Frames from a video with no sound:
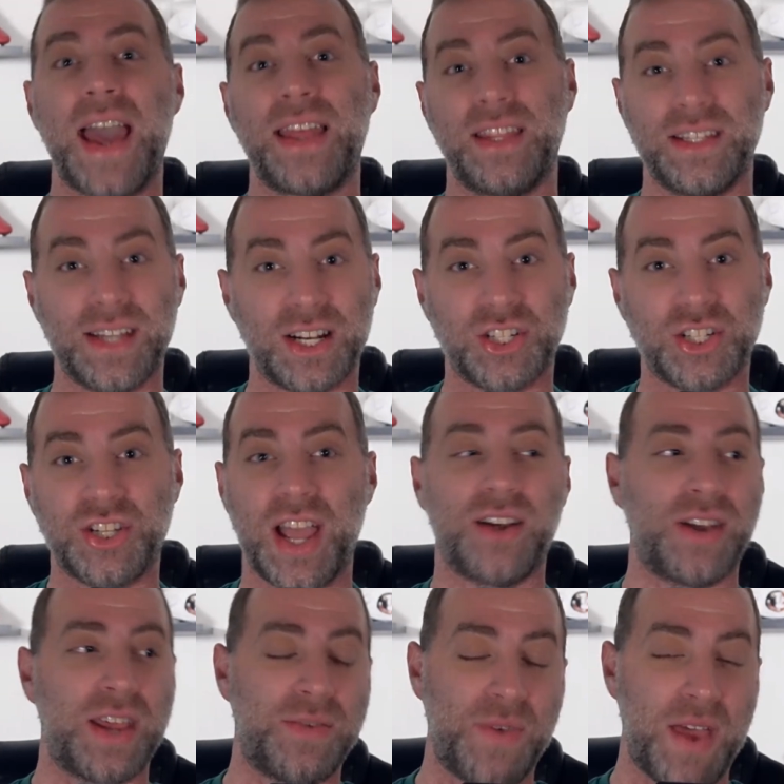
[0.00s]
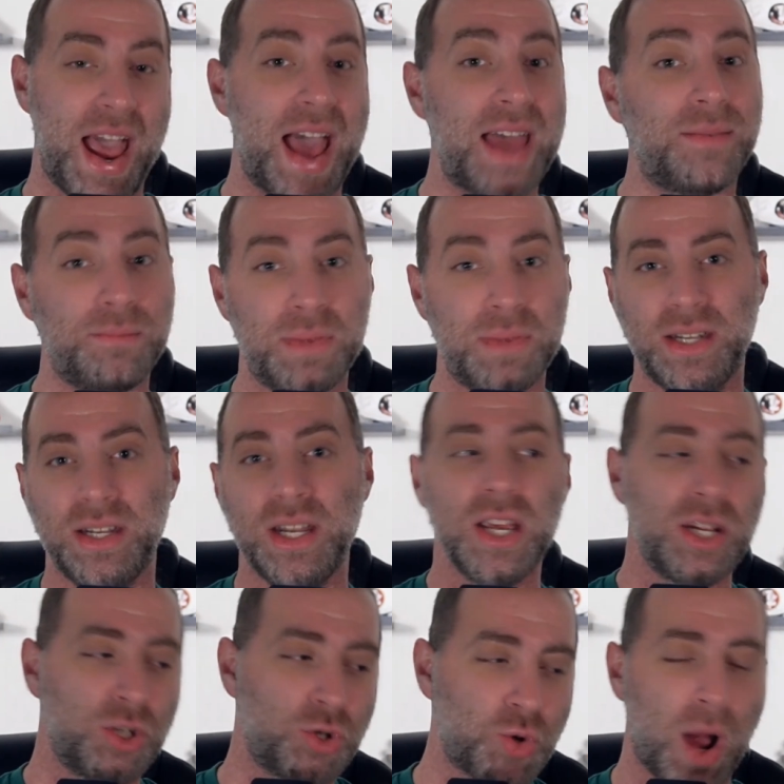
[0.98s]
had the touchdown if it hadn't been
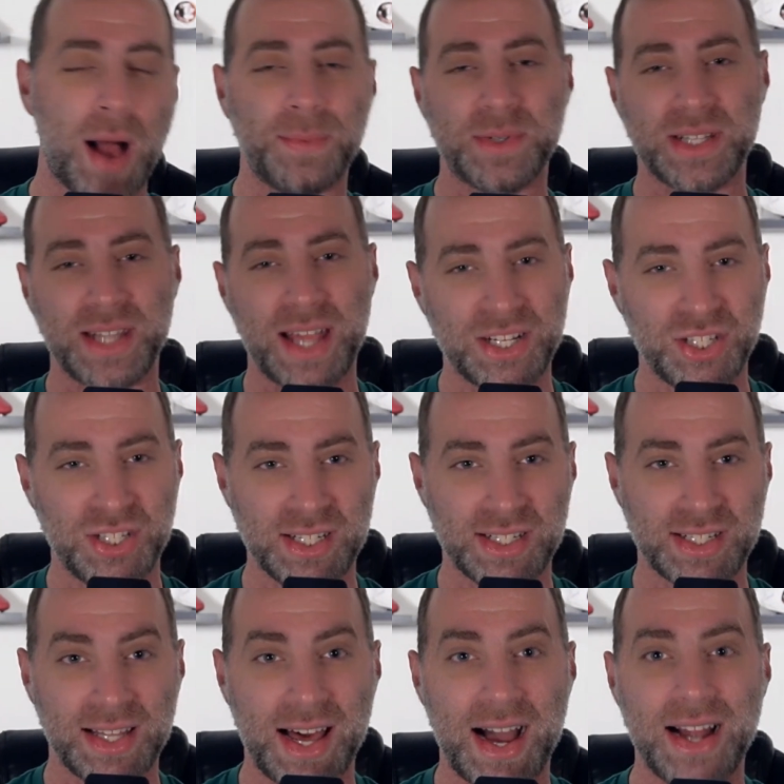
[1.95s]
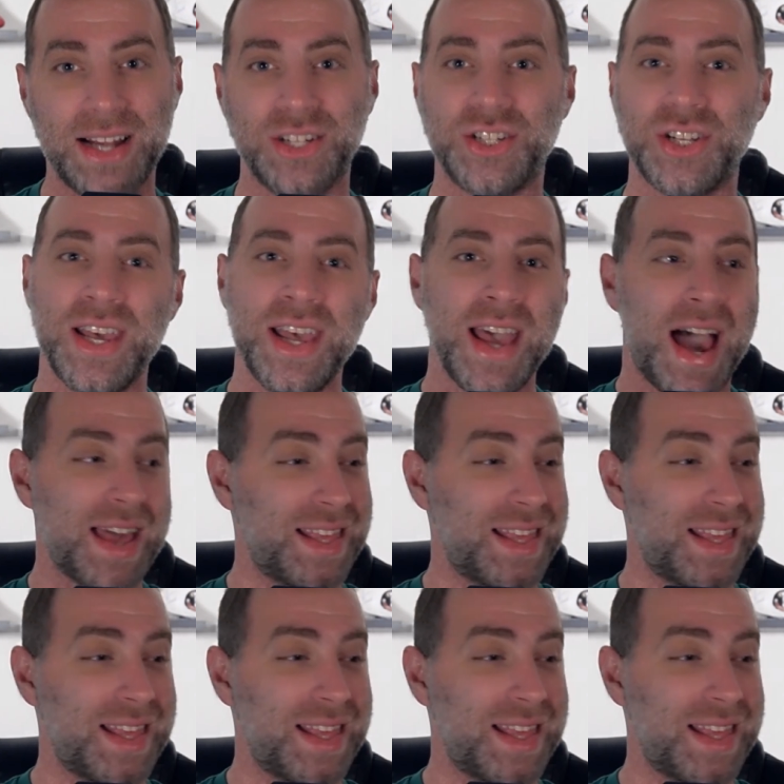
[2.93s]
dropped/dislodged.